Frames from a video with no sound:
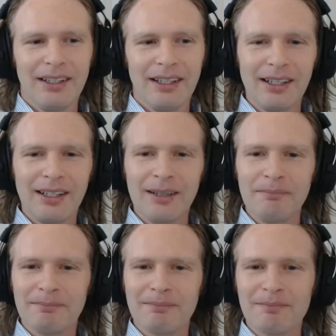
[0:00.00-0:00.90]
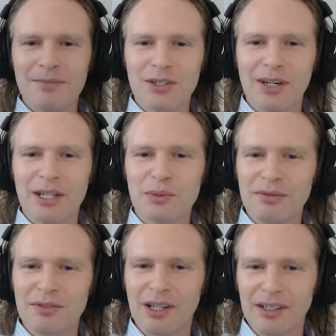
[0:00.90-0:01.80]
So as
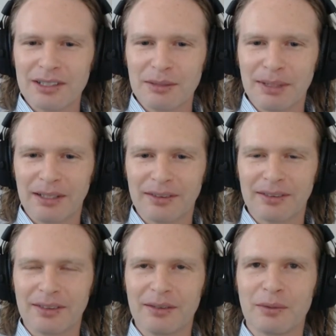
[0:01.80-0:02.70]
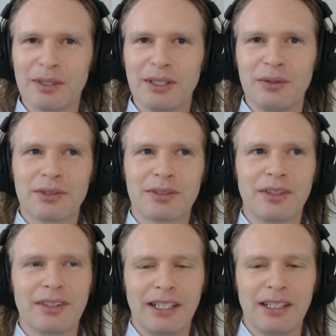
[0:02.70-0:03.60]
we've talked about, when you
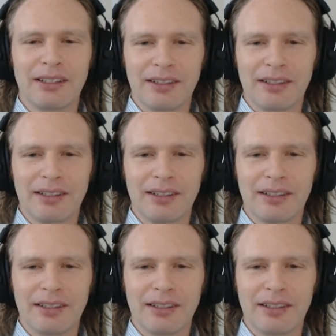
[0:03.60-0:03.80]
start getting